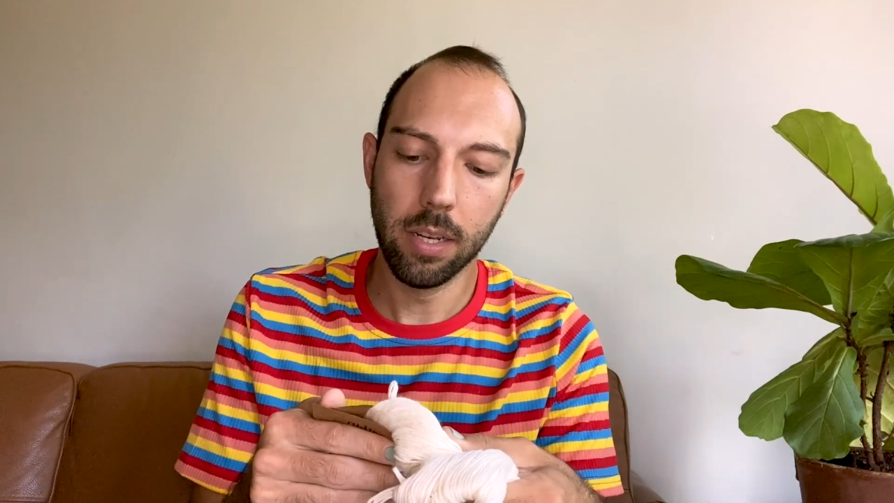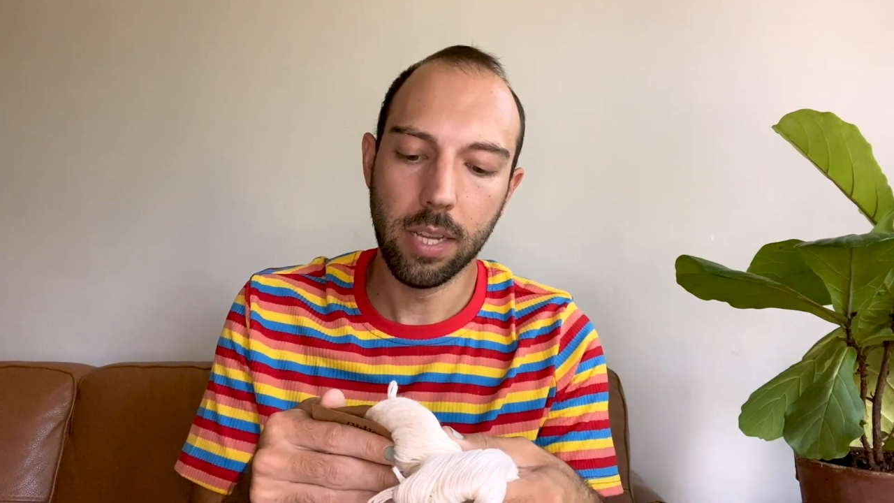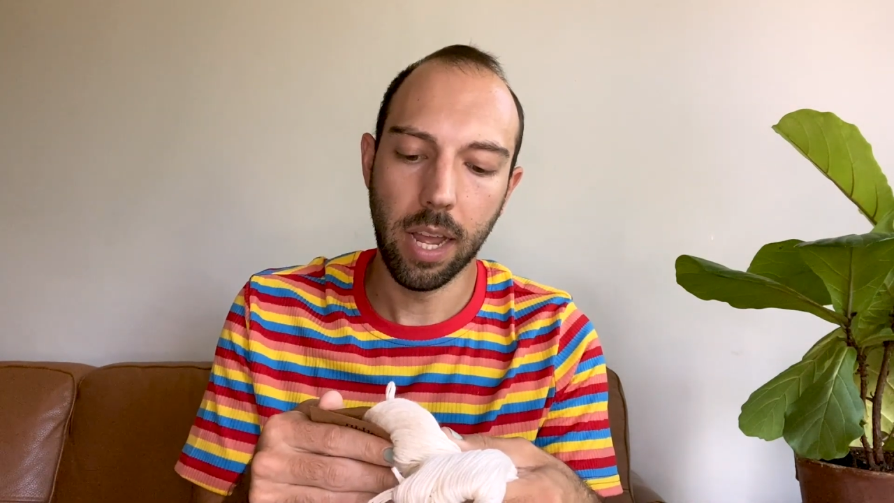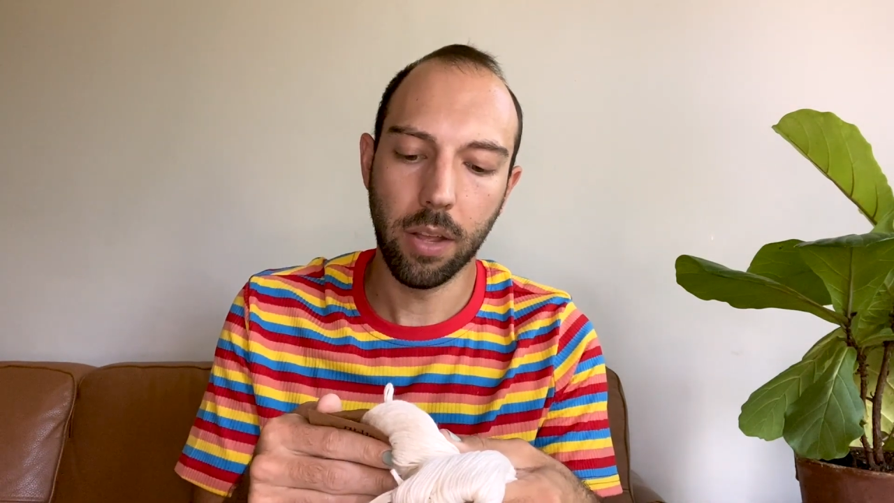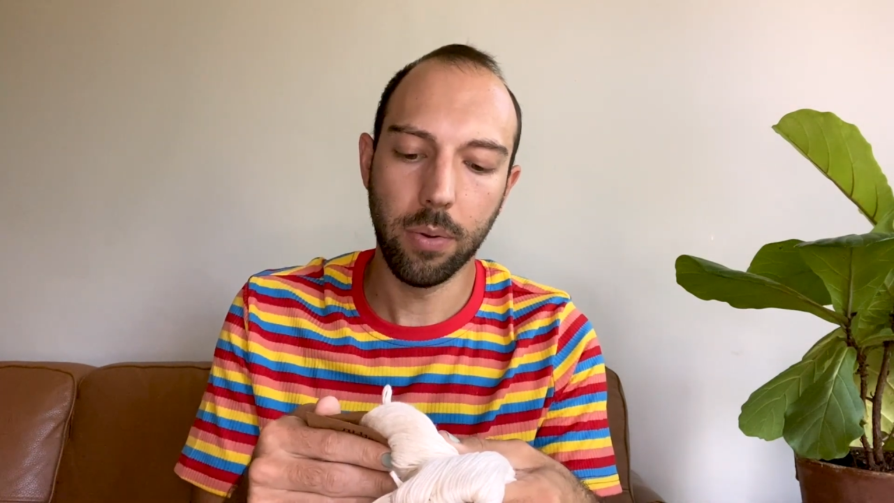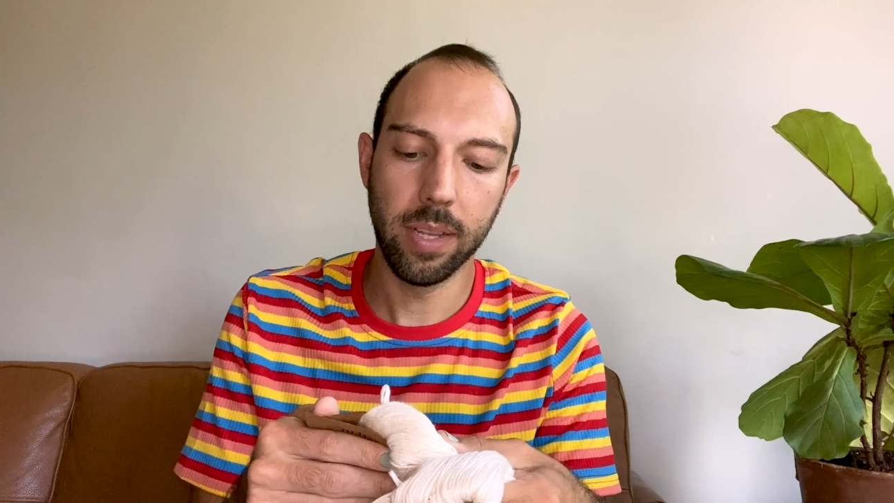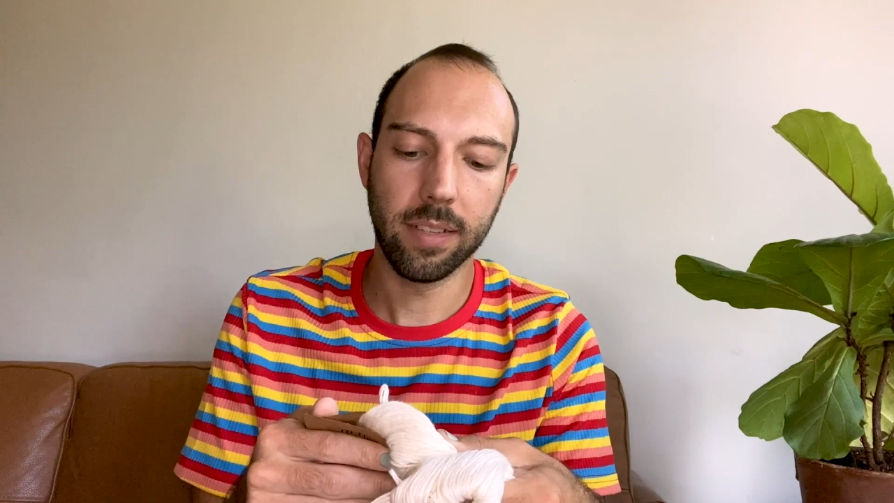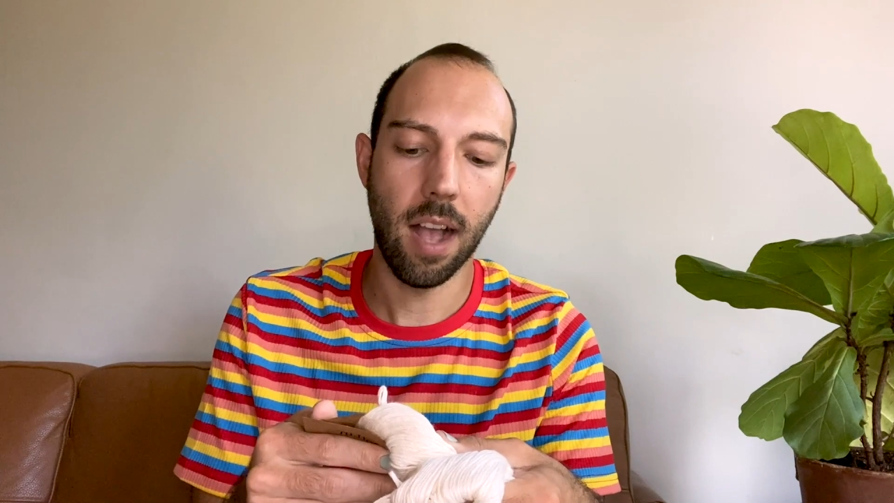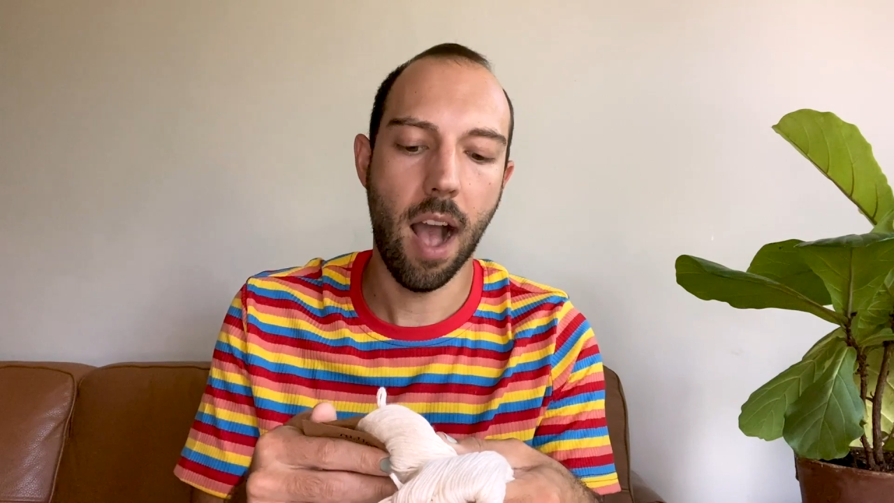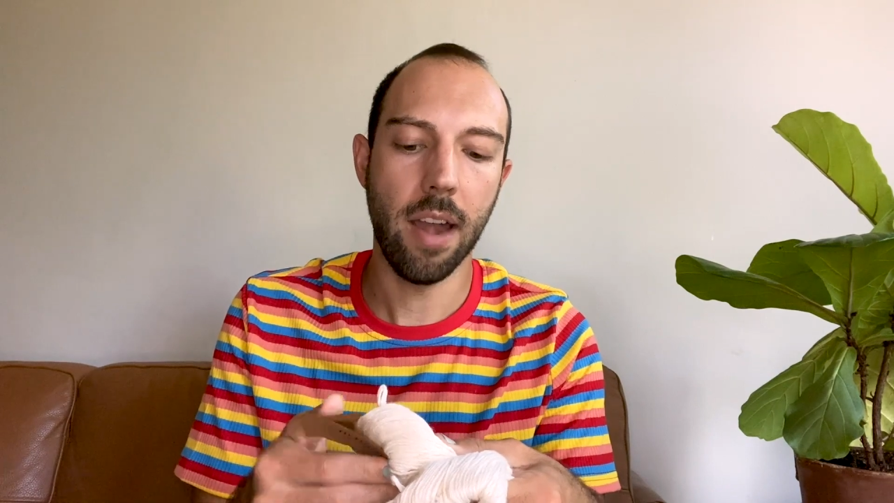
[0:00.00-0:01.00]

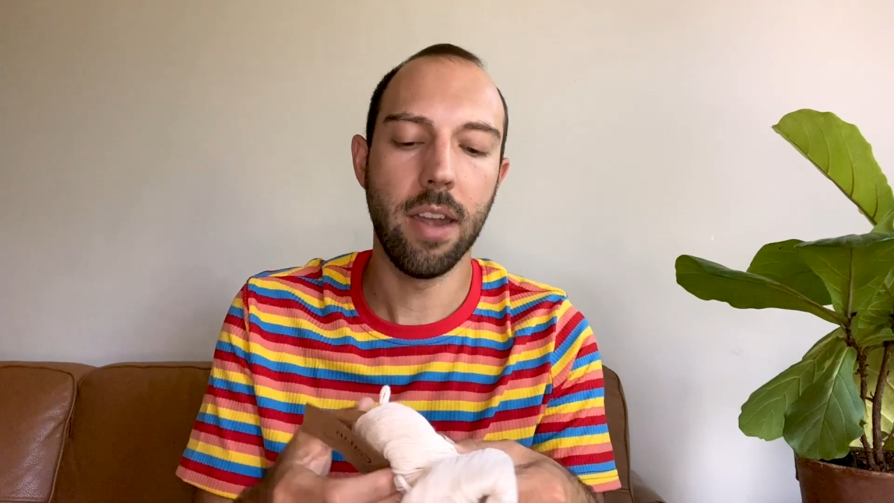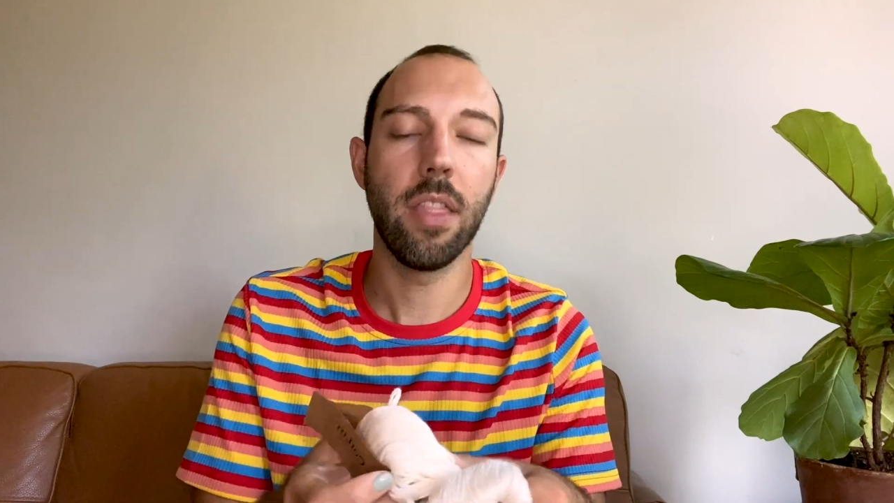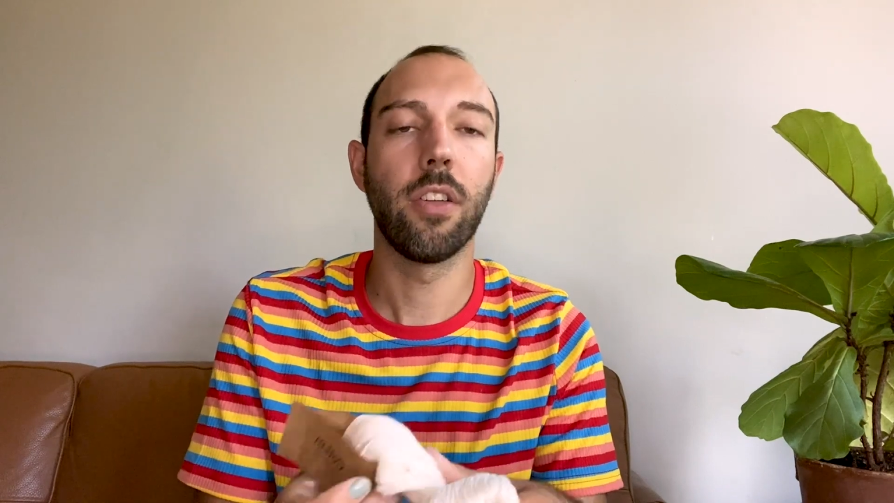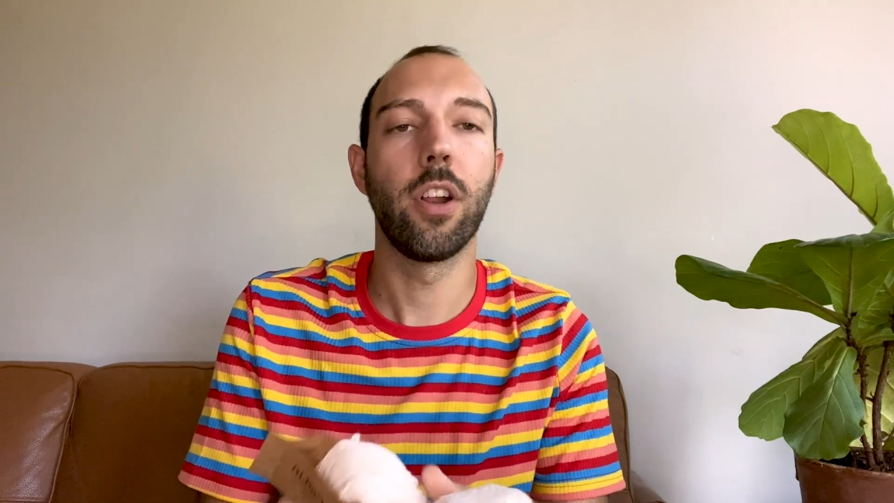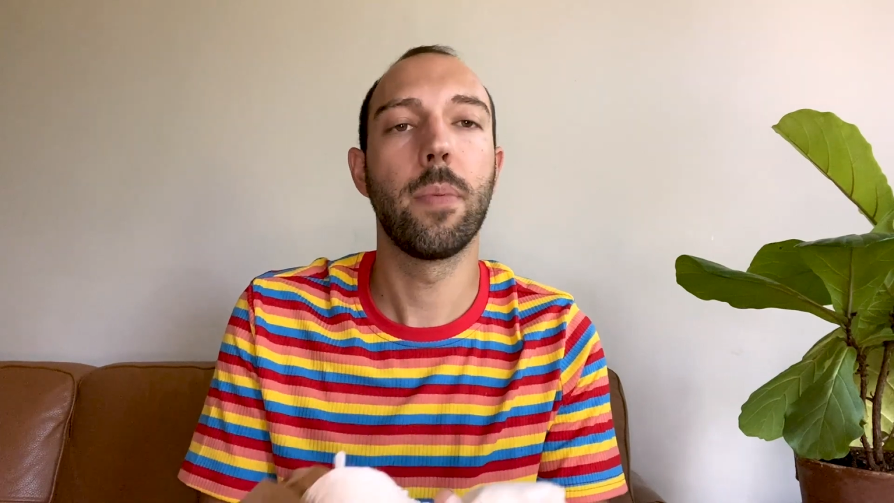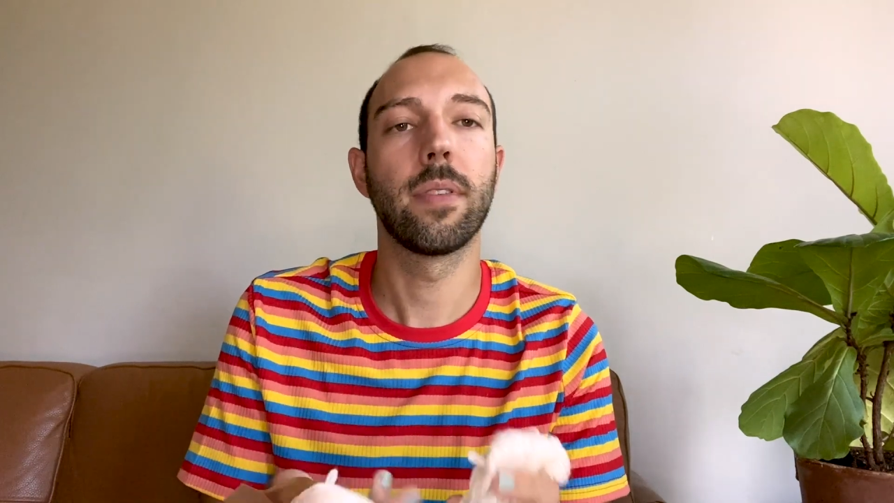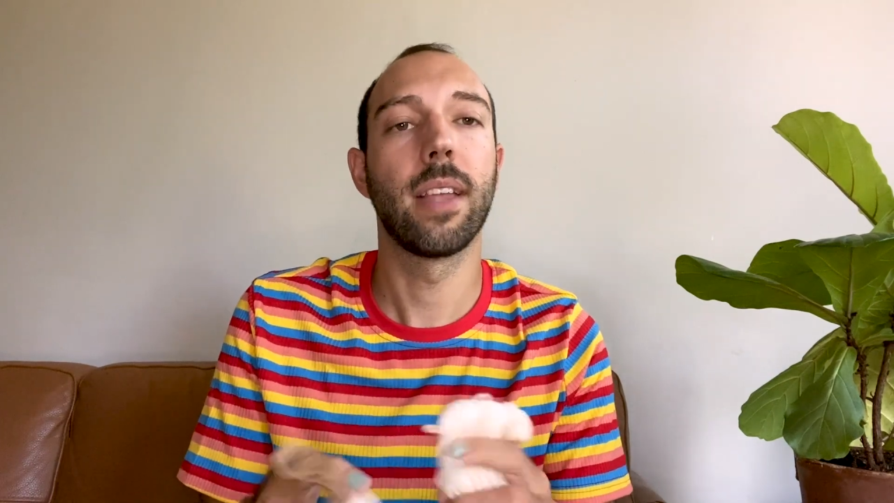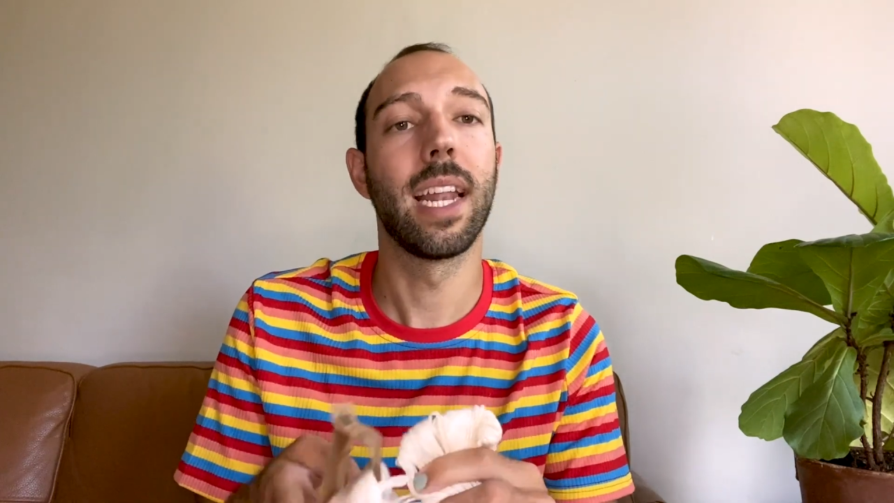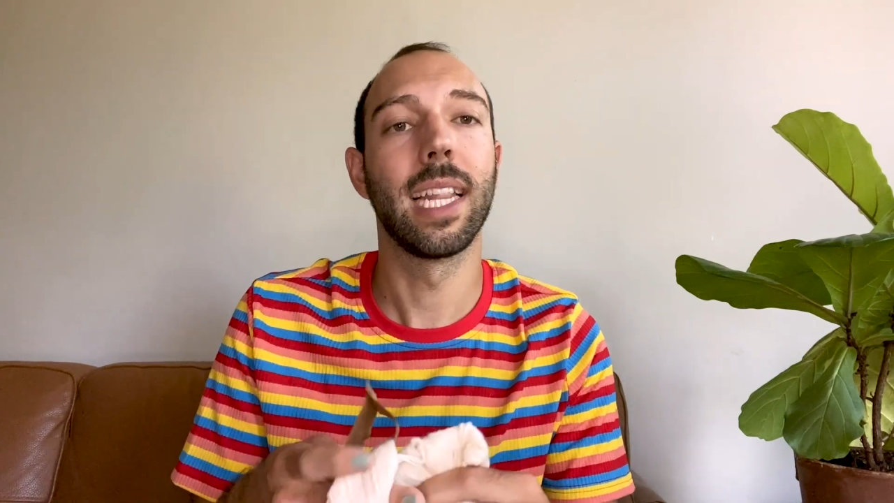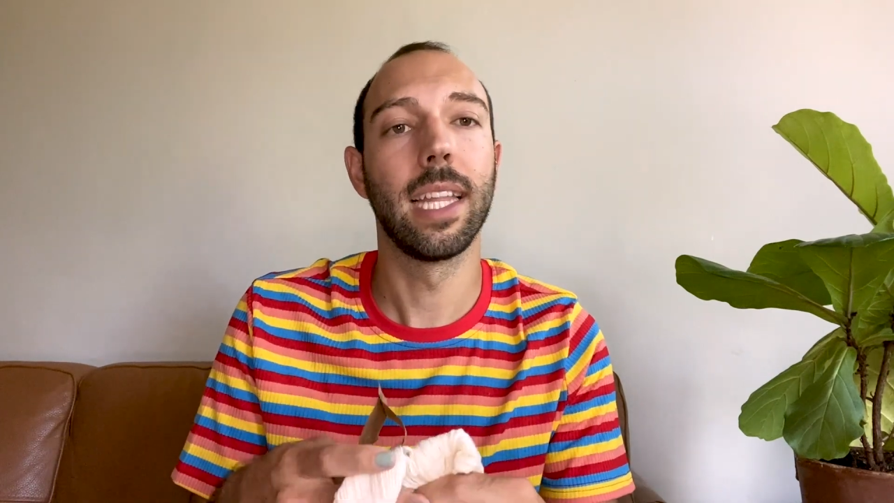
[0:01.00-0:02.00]
Tanguis cotton, thirty
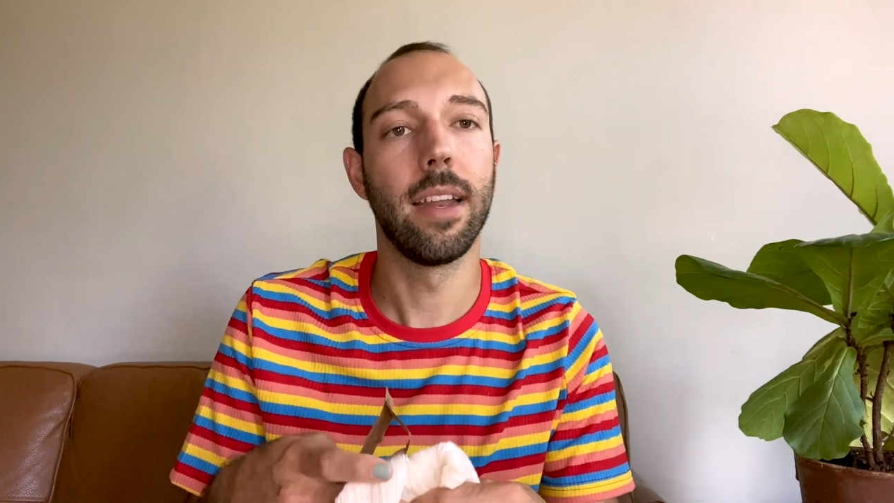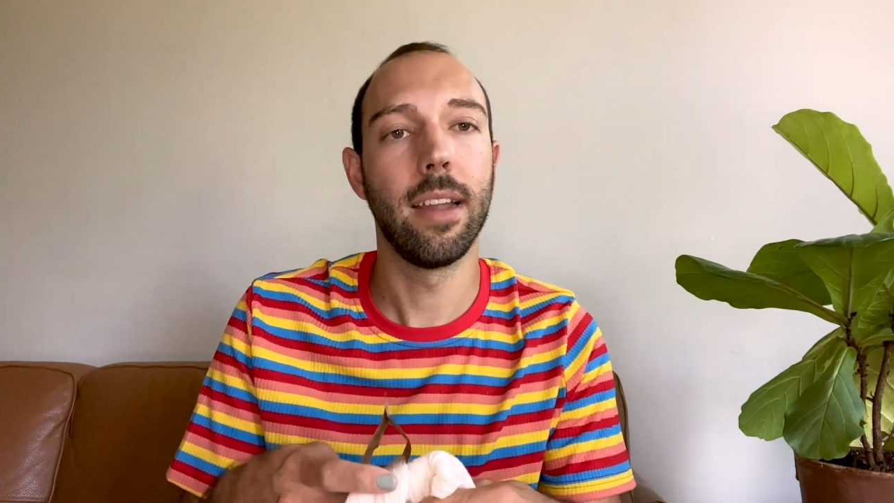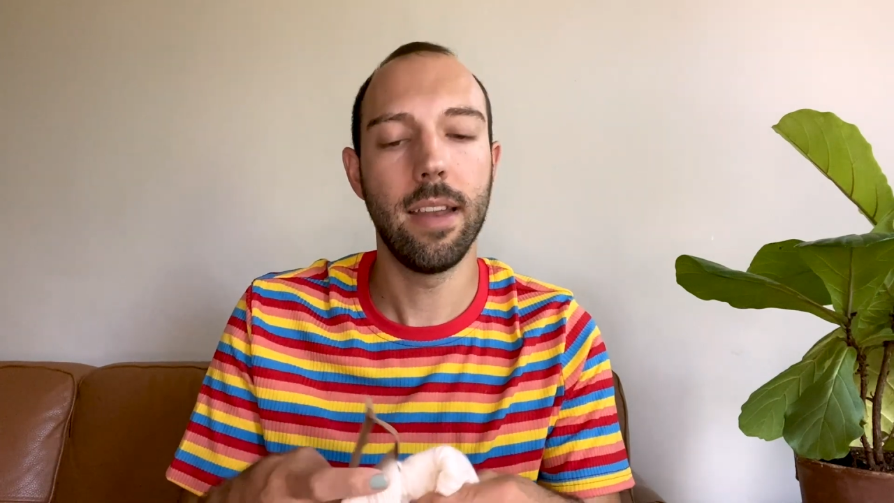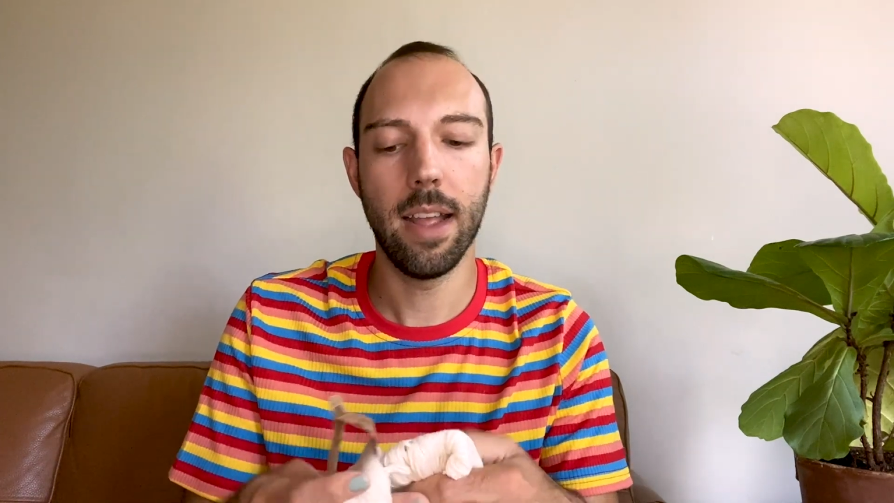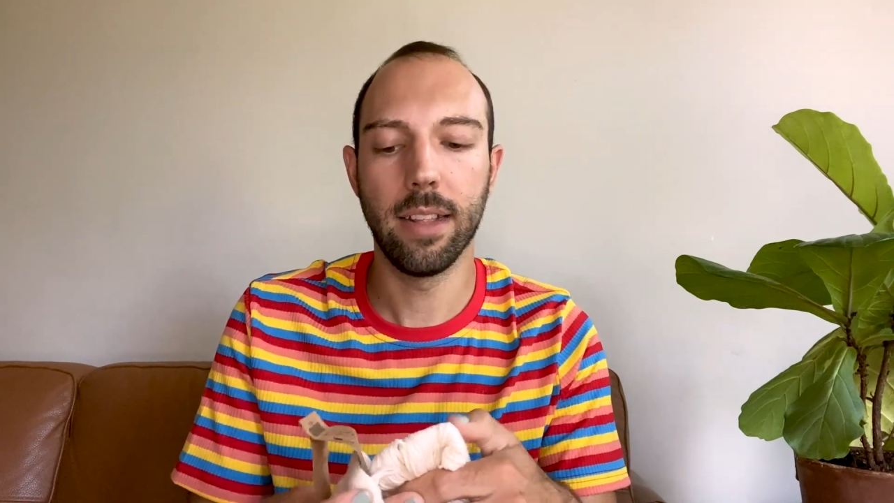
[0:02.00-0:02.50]
percent linen.